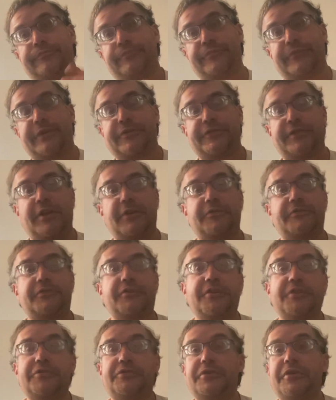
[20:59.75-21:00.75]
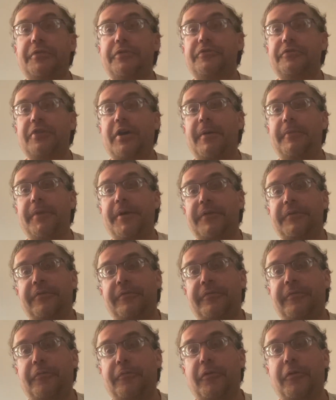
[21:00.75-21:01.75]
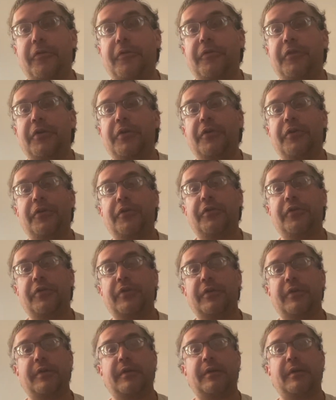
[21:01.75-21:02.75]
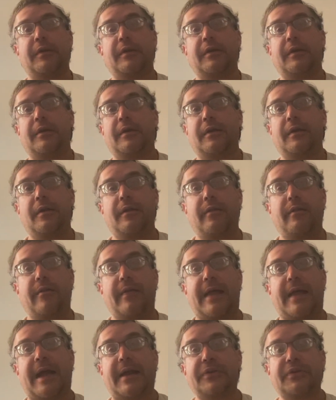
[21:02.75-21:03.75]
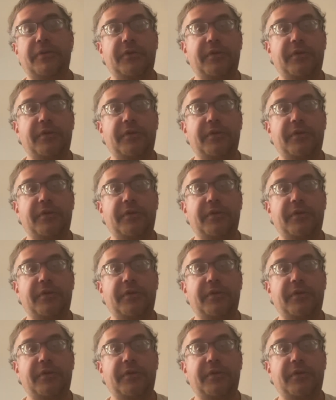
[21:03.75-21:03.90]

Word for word: So that's gear change show topic for that.